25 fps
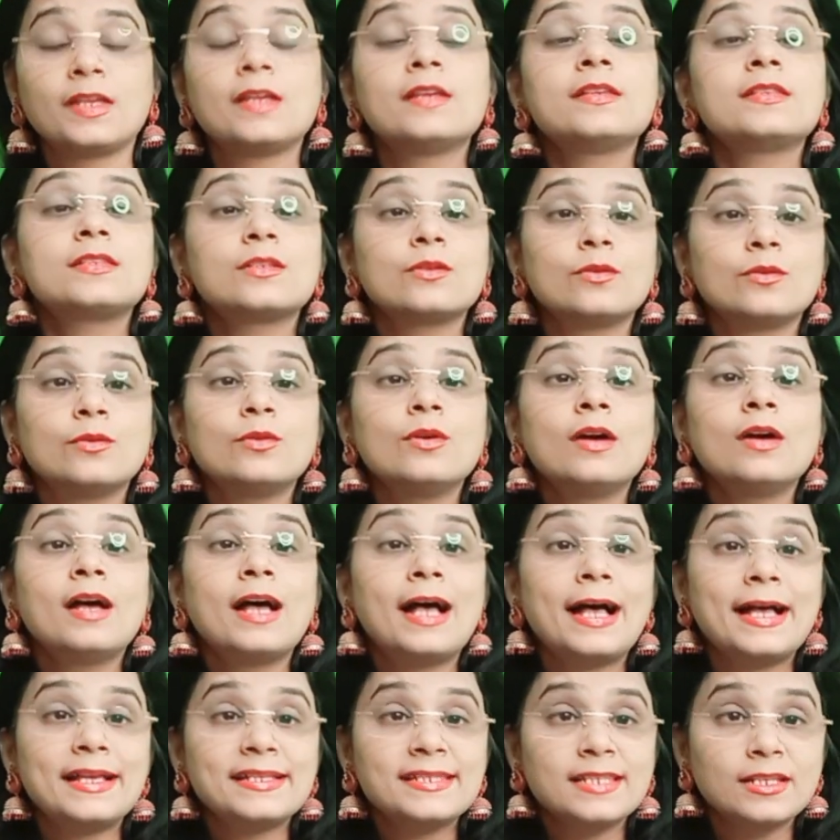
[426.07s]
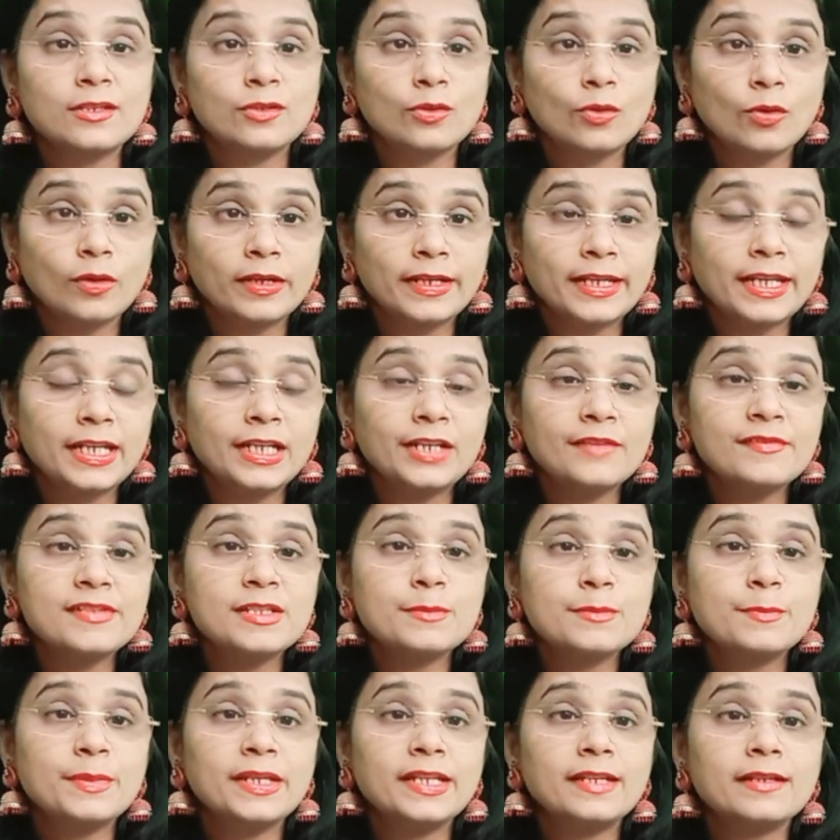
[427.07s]
So, as a non-native
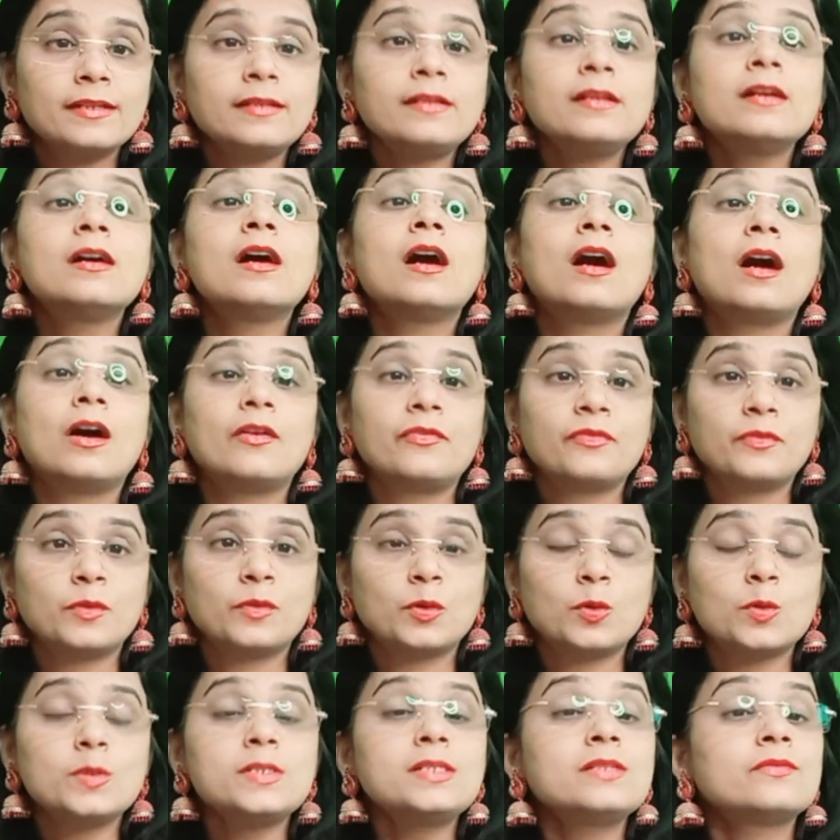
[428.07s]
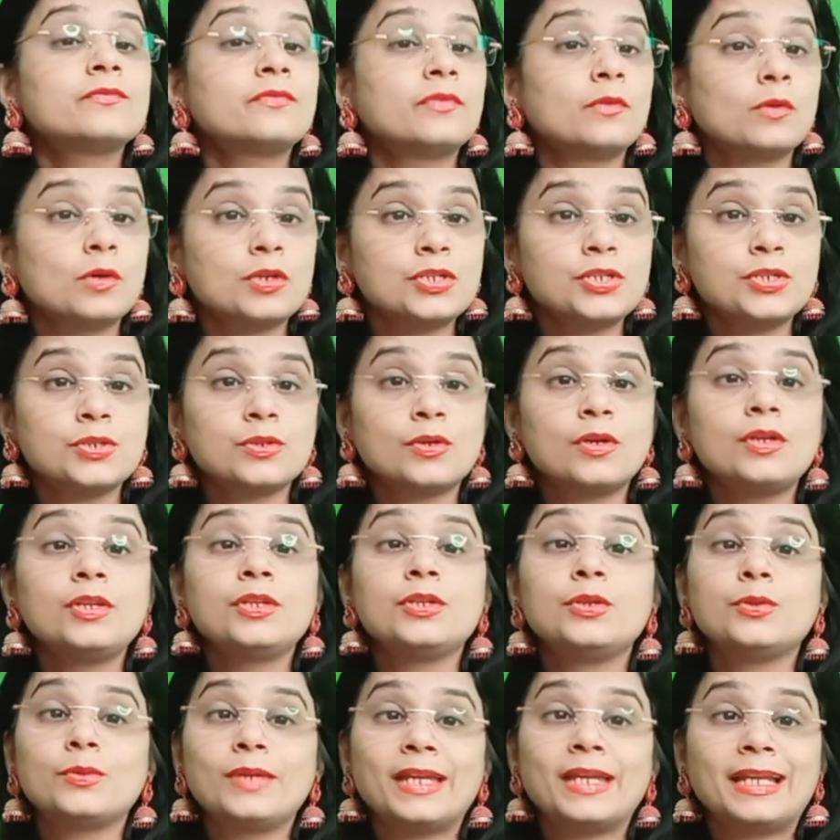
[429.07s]
speaker, of course, for sure,
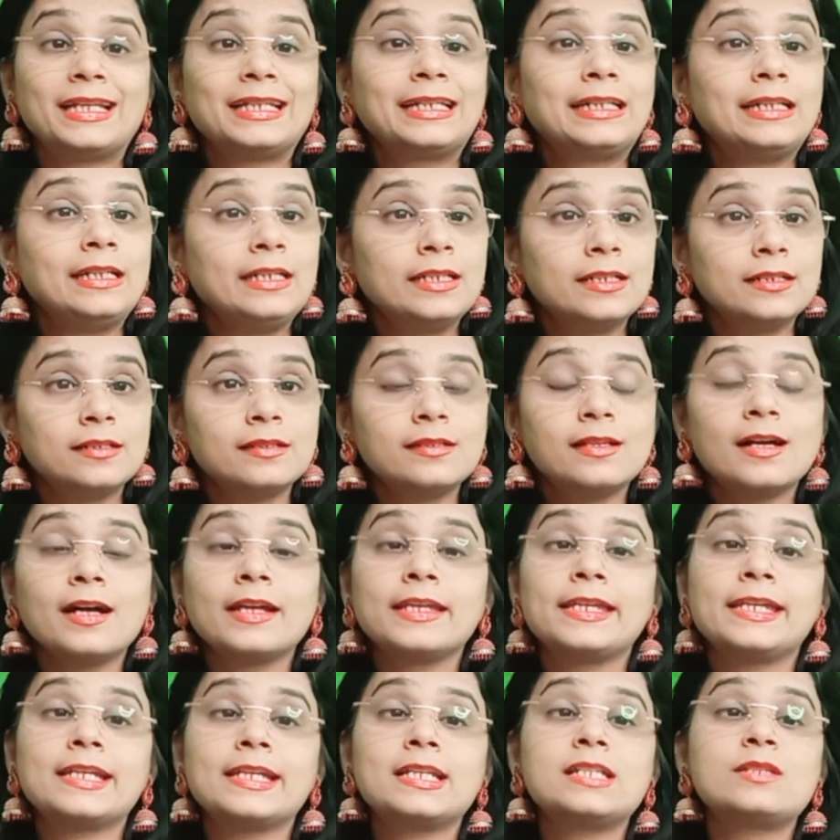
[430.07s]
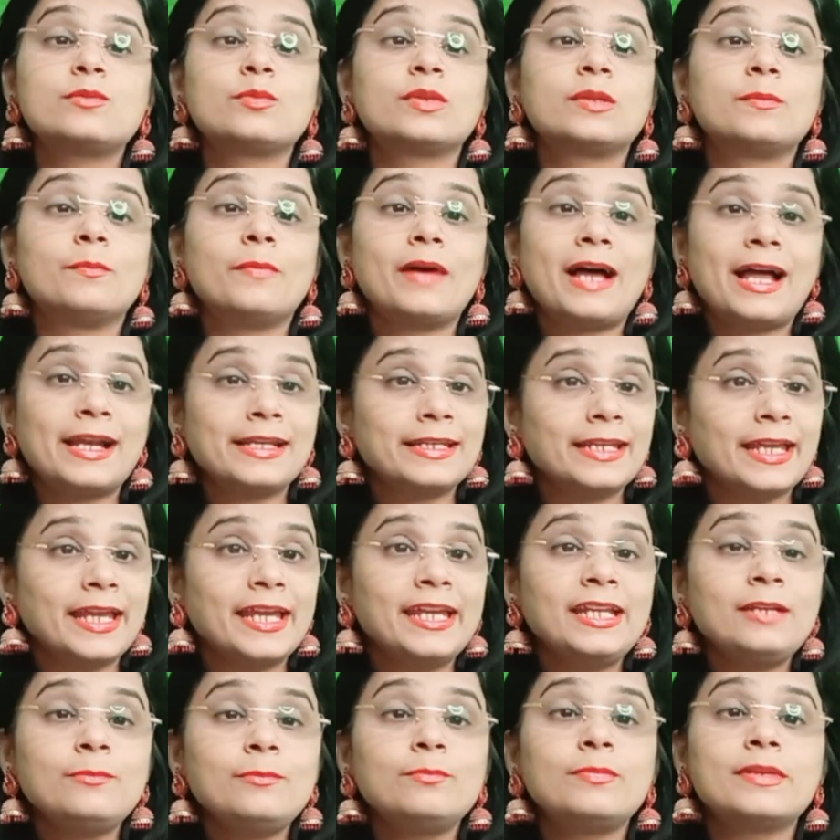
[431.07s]
you can clear the IELTS with band
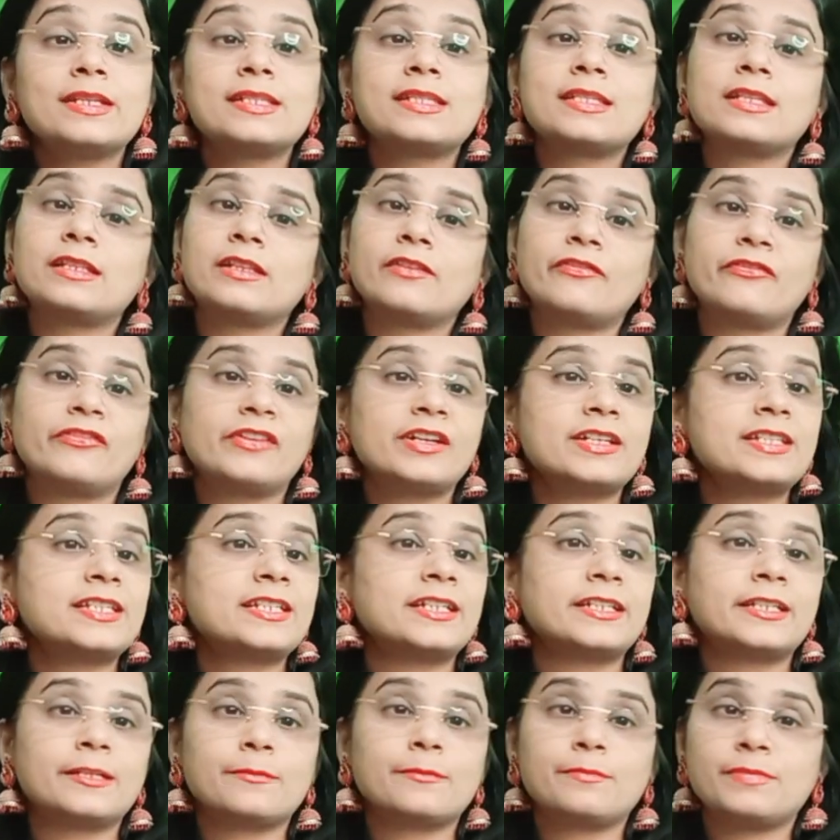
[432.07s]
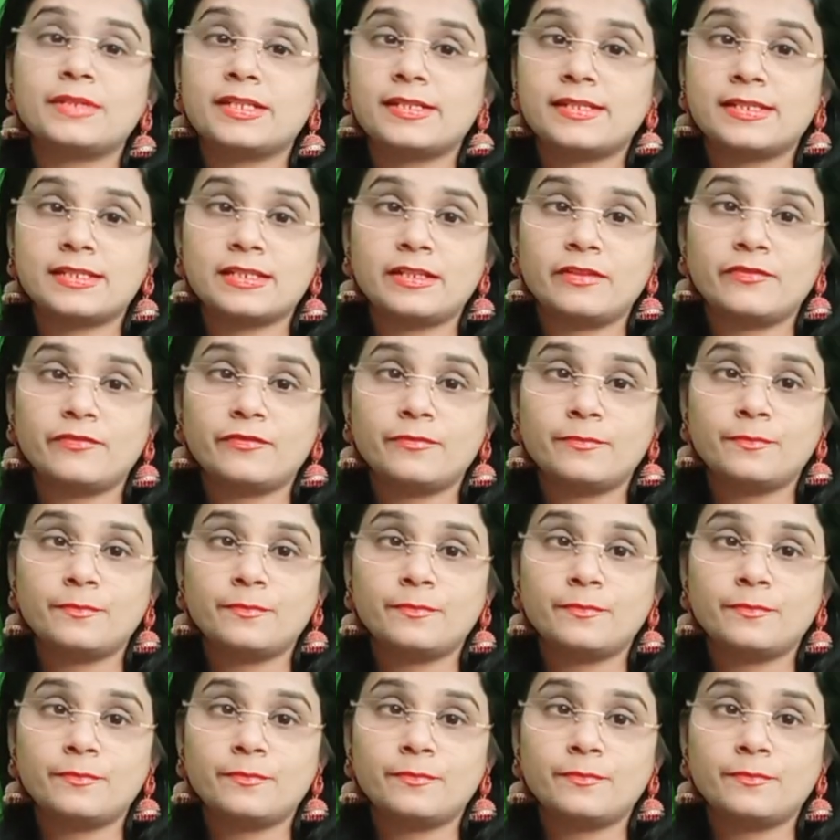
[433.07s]
8+ in the first attempt itself.